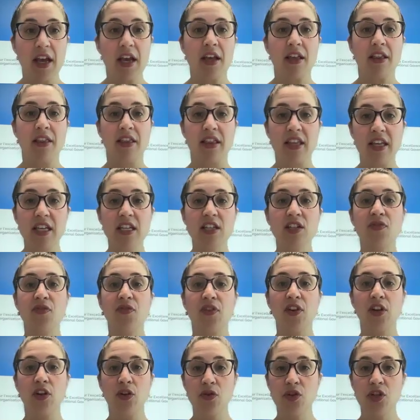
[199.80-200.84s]
These
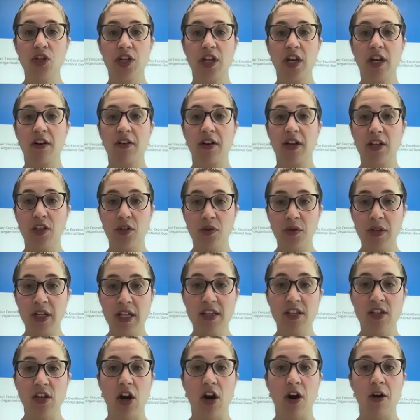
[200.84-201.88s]
fiduciary
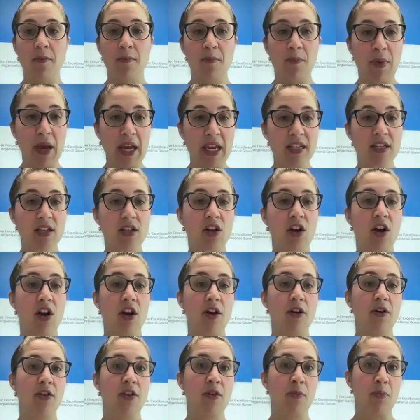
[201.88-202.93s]
duties are based
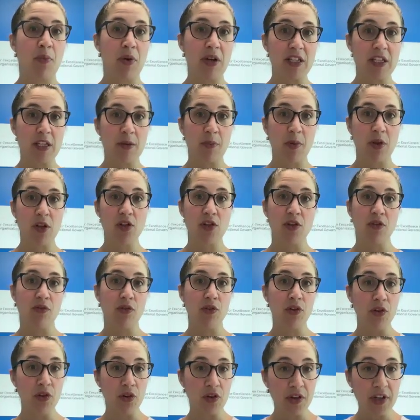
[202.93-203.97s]
on the principles of
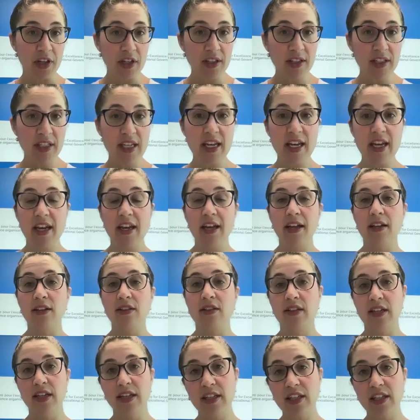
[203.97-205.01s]
loyalty,
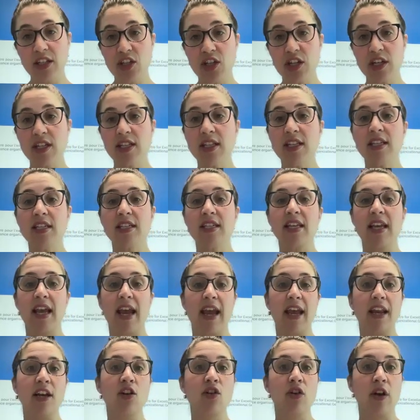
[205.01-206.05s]
diligence,
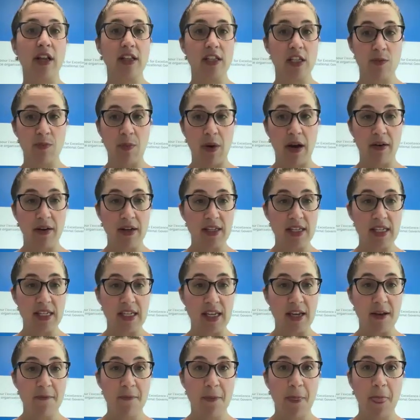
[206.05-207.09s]
and
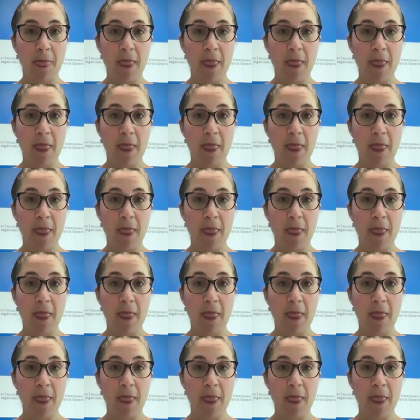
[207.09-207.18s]
transparency.